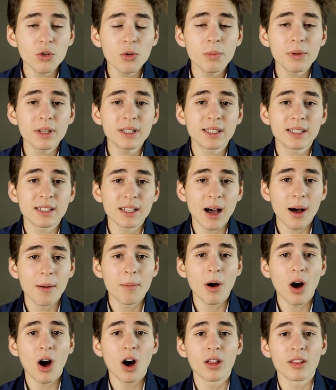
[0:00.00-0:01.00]
will be
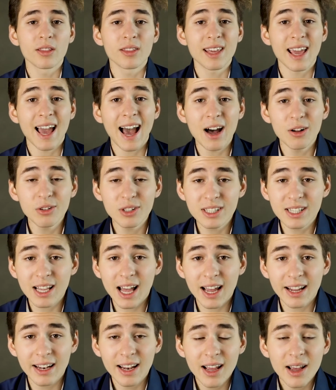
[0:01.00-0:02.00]
some on the
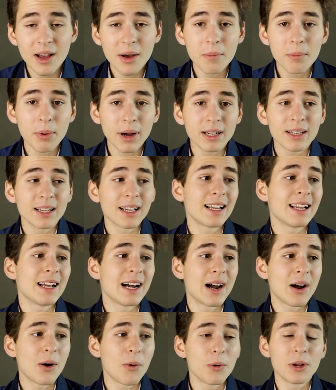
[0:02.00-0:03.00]
outside, but
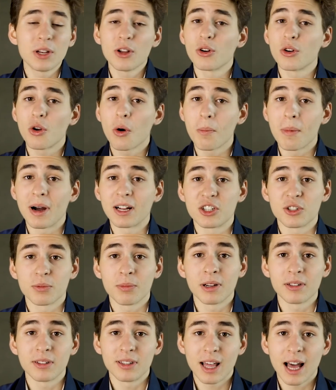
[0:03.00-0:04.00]
we don't know much
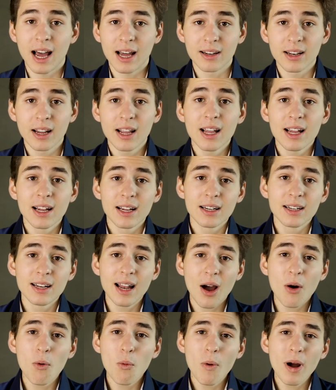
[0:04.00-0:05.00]
about that.
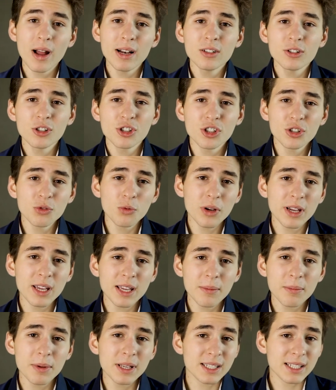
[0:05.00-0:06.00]
Now, when should
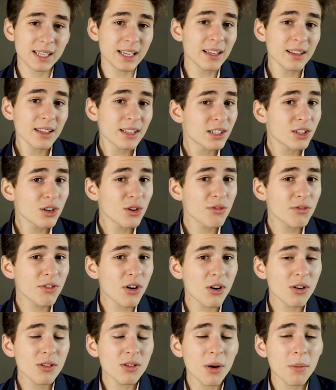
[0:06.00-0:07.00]
we be seeing this new
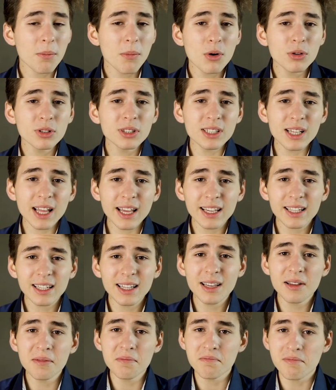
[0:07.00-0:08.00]
phone? Most
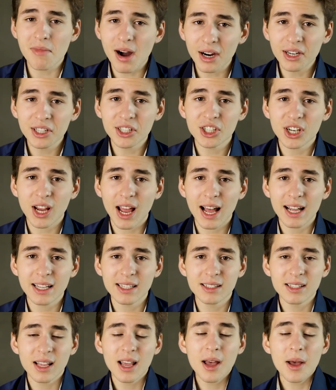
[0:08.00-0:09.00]
likely March,
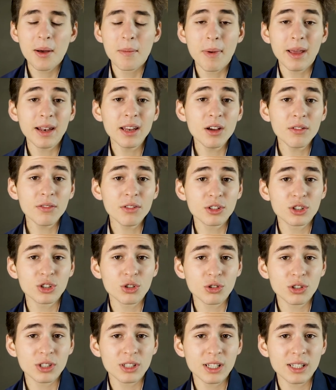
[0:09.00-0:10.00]
as many of the
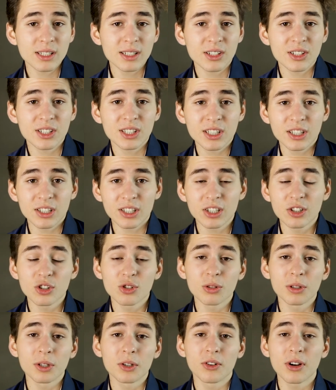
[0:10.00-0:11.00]
sources are starting
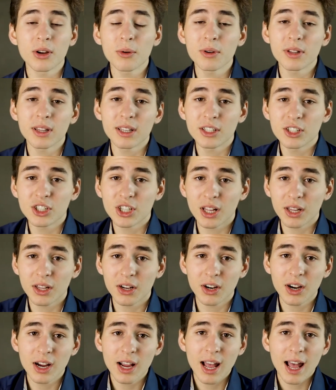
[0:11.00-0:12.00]
to agree with each
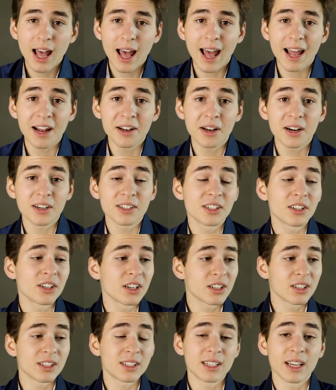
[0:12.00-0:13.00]
other and are
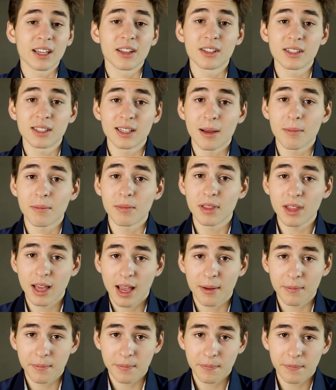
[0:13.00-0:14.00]
starting to say the same
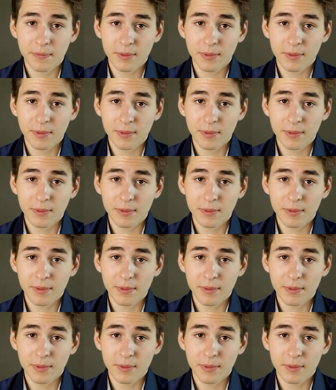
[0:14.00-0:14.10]
thing.